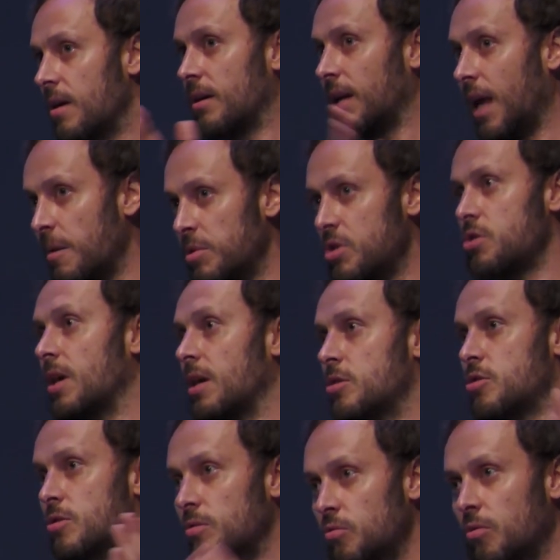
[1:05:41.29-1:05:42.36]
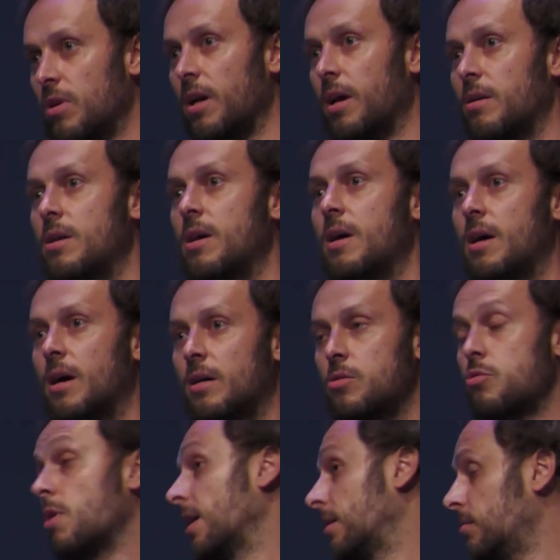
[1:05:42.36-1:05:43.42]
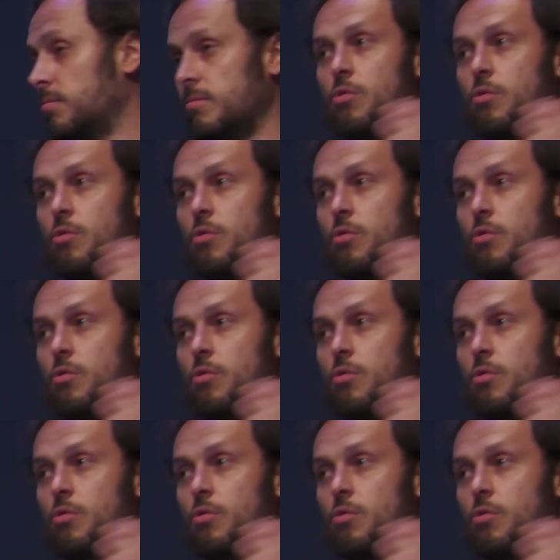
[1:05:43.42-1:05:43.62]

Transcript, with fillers: Climate change, nuclear uh, threat,